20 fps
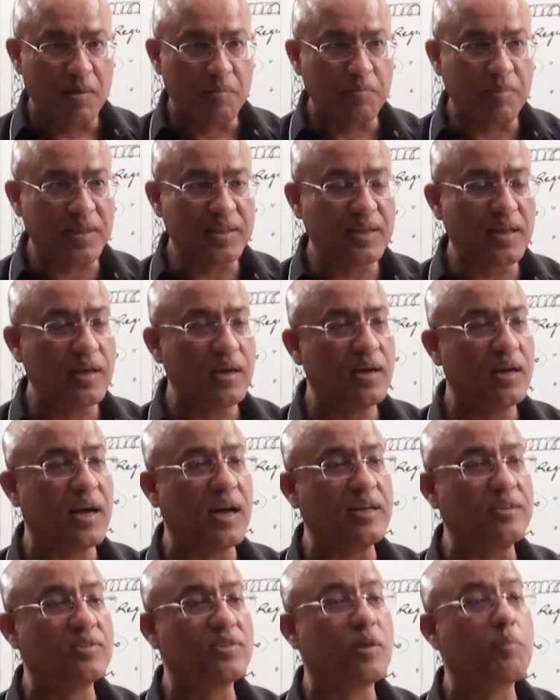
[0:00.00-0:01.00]
but their
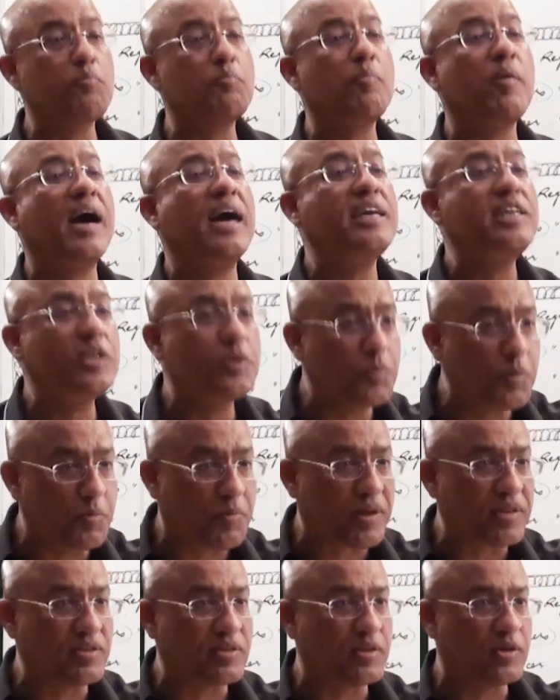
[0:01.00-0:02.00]
enhancer might be
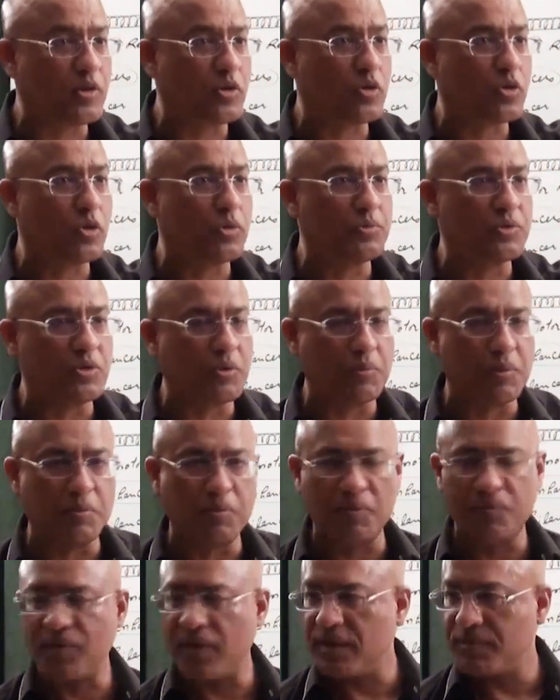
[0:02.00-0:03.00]
present on chromosome
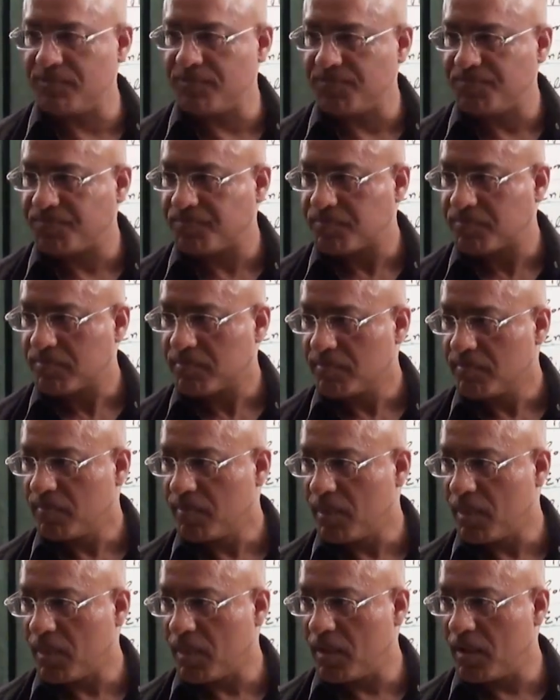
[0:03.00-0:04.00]
number five,
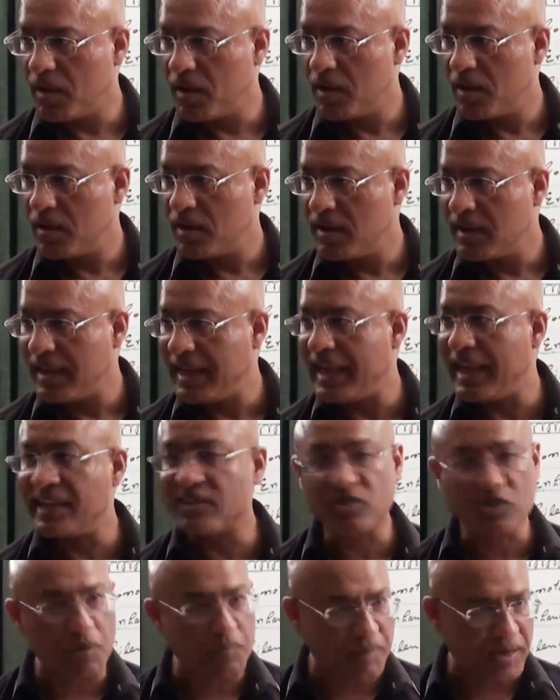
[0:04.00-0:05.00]

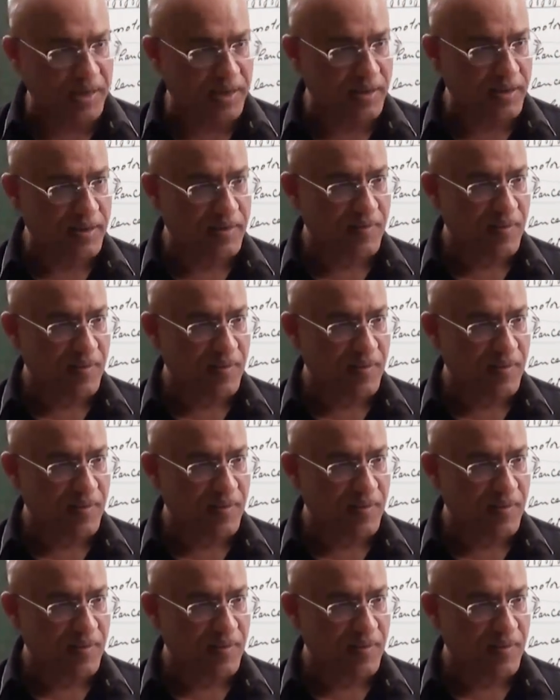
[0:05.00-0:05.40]
less commonly,